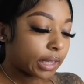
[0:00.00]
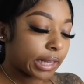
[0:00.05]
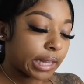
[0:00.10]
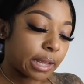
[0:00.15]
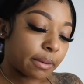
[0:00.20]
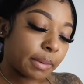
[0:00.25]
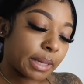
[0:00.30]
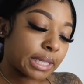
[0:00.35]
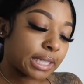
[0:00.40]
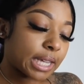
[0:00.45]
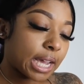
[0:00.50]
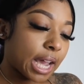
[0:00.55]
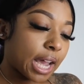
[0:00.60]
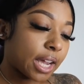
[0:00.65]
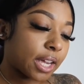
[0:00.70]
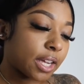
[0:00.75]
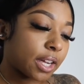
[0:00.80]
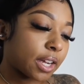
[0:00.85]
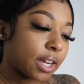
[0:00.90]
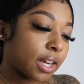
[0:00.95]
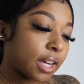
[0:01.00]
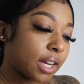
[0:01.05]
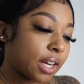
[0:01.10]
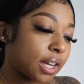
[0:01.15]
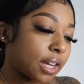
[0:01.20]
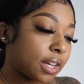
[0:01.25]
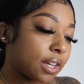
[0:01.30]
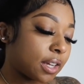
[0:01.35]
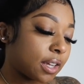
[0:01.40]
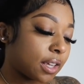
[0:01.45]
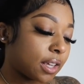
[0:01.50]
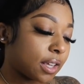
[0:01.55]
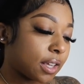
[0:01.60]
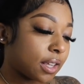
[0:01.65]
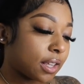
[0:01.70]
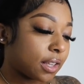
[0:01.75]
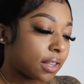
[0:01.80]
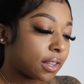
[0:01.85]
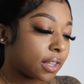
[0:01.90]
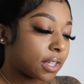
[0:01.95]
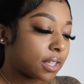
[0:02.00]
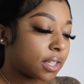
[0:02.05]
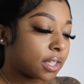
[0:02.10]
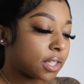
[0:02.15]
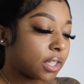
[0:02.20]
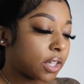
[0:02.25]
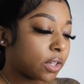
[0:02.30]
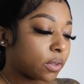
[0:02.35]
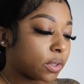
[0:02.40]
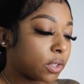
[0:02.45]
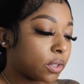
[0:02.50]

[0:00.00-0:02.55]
Let me tag her. This is cute